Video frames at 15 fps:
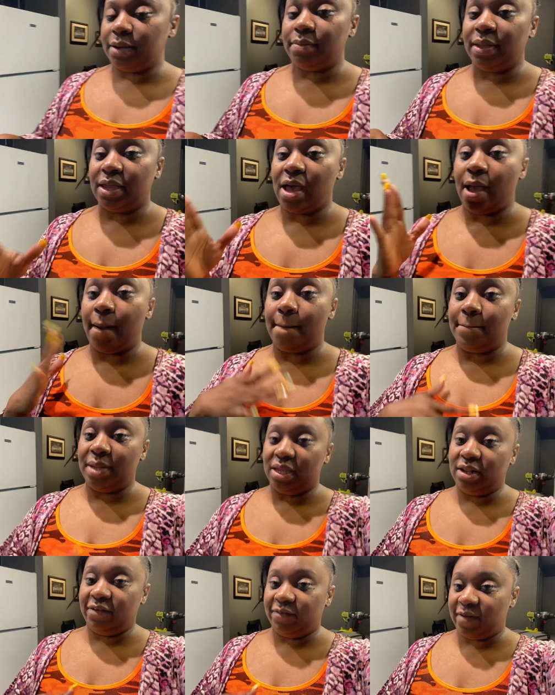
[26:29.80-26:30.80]
to make our
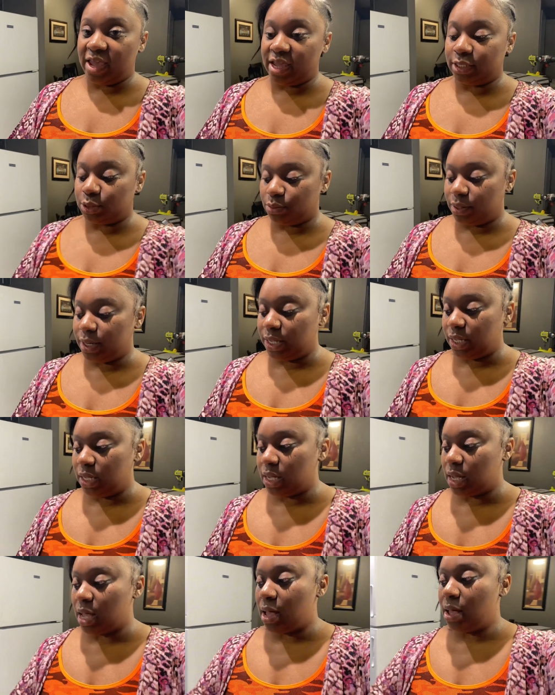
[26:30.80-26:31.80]
belly fat
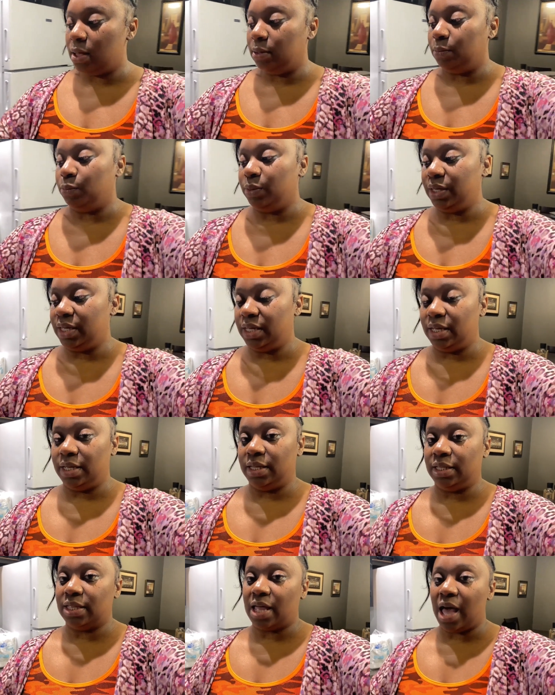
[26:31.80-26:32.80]
drink
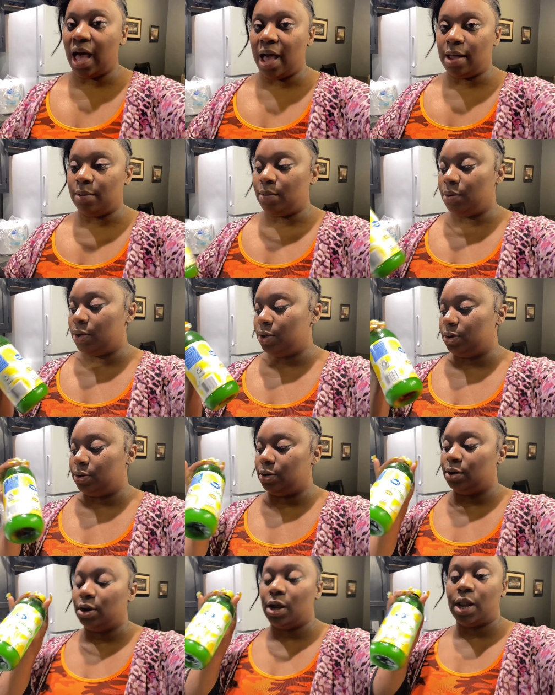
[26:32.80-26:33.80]
with hot
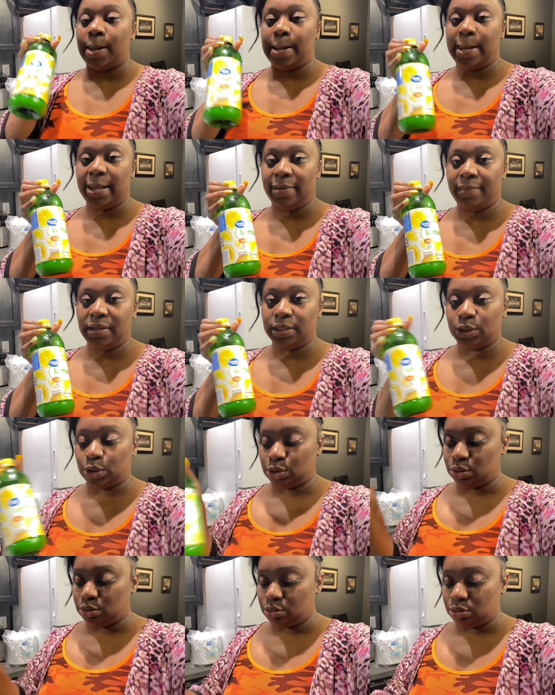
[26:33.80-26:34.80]
water, lemon
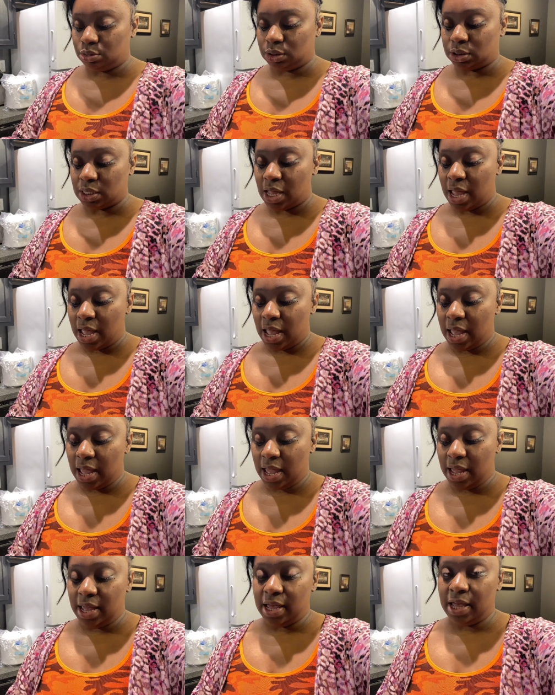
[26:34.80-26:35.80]
juice,
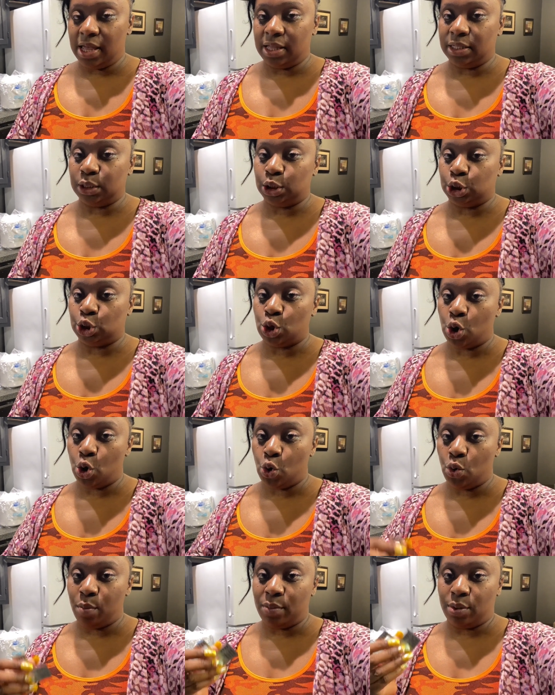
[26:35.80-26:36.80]
and
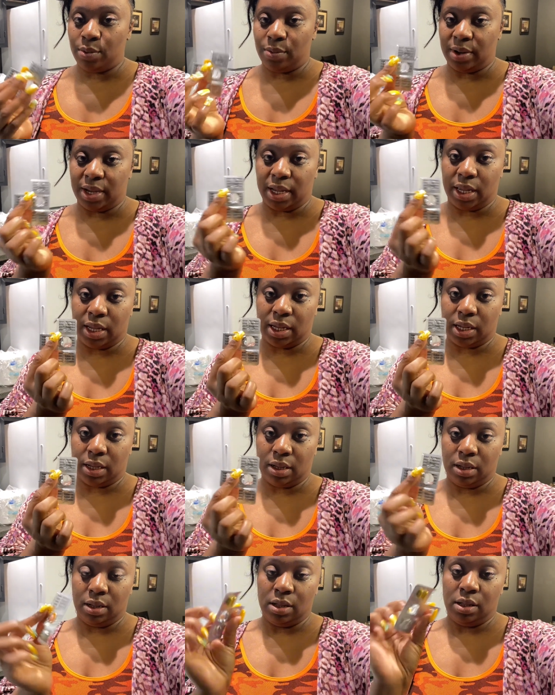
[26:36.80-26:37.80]
turmeric.
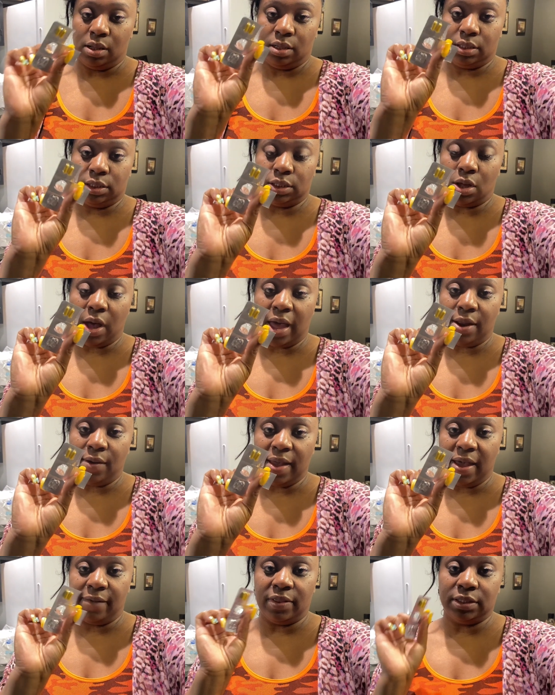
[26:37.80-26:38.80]
So I don't
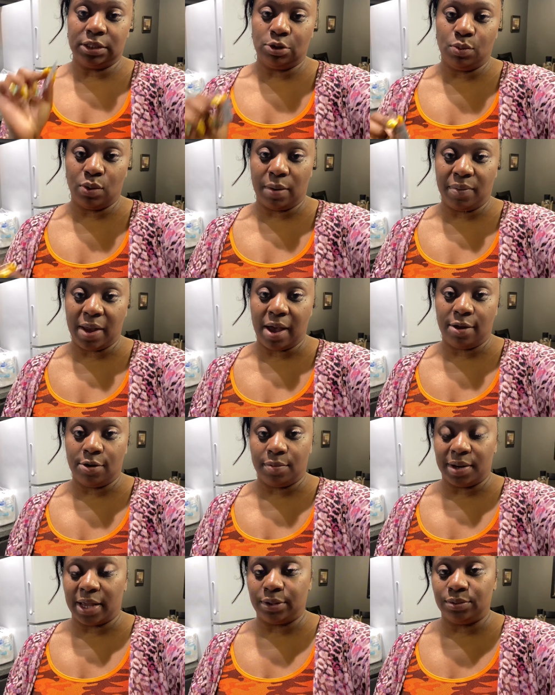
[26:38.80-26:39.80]
have the turmeric powder,
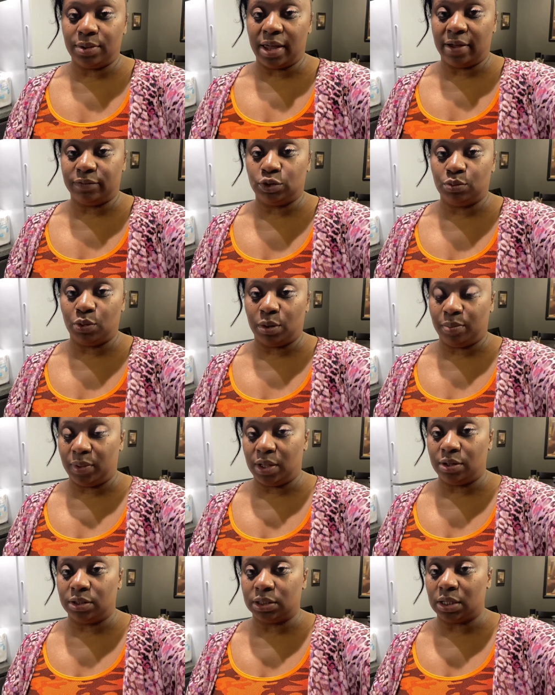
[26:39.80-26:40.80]
but I do have turmeric
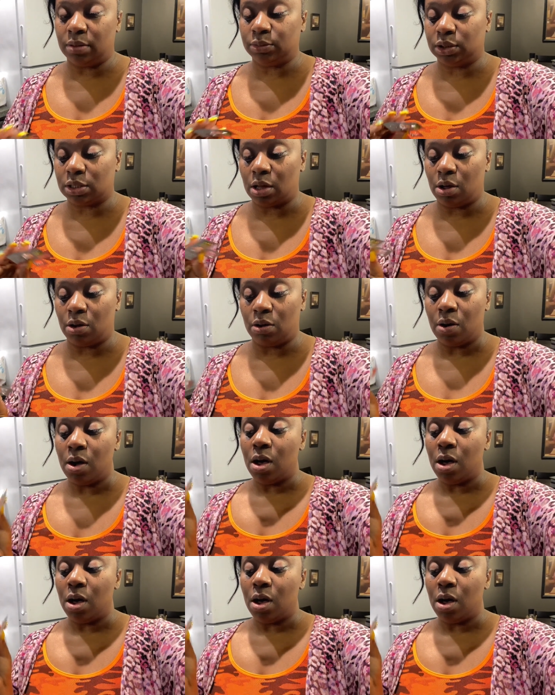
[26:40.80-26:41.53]
pills. I'm just gonna